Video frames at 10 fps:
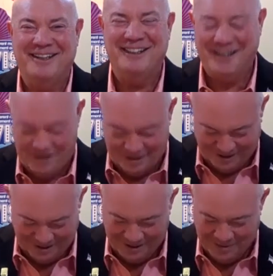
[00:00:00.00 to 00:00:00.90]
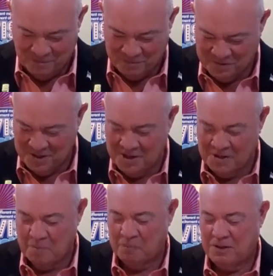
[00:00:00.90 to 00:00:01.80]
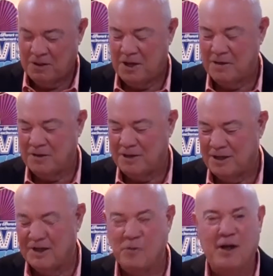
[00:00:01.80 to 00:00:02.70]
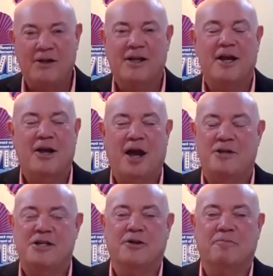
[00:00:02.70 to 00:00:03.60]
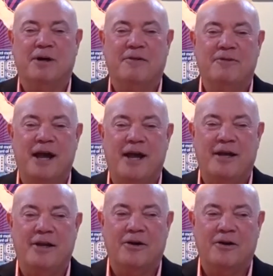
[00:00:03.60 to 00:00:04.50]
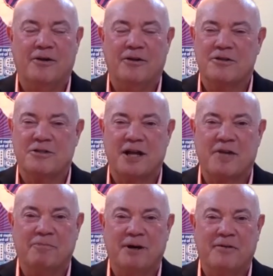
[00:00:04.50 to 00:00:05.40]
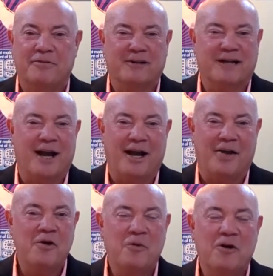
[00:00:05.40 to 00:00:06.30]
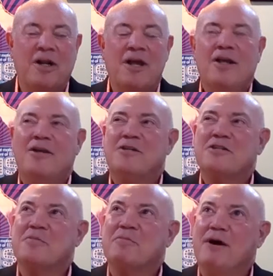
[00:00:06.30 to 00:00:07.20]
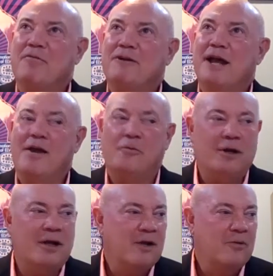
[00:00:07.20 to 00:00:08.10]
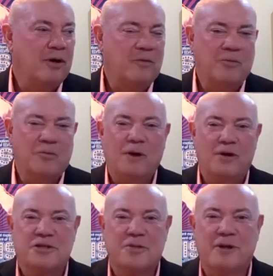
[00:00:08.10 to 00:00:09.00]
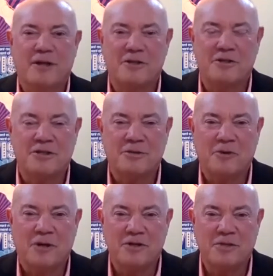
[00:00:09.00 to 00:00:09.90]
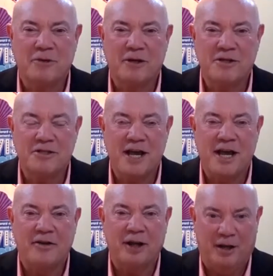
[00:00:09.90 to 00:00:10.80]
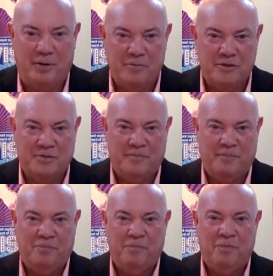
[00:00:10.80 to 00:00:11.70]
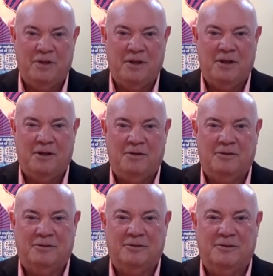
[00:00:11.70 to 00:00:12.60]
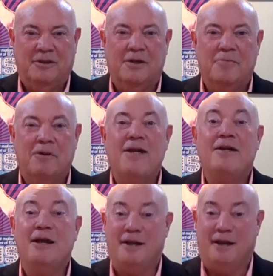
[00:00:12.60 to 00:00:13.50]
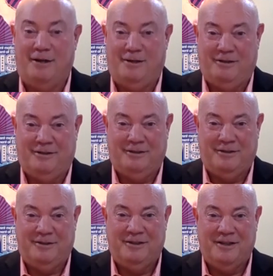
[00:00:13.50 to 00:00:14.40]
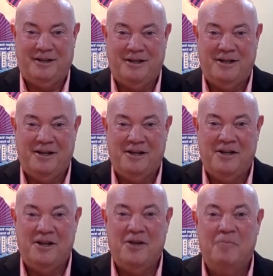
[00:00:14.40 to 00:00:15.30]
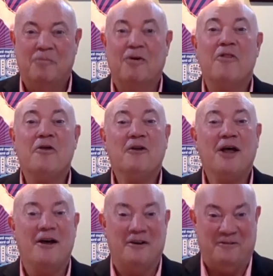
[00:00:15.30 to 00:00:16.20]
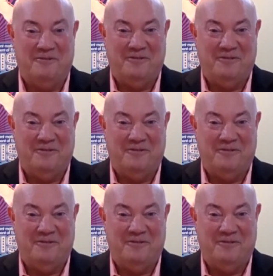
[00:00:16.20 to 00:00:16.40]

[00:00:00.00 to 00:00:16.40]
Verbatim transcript: I like it. I like it. Well, it's either Puff Daddy or the Stay Puft guy. What is he? Puff Daddy. What, what? What are some of his? What are some of his tag names? Uh, P Diddy. P Diddy. Uh huh. Brother Love. Brother Love.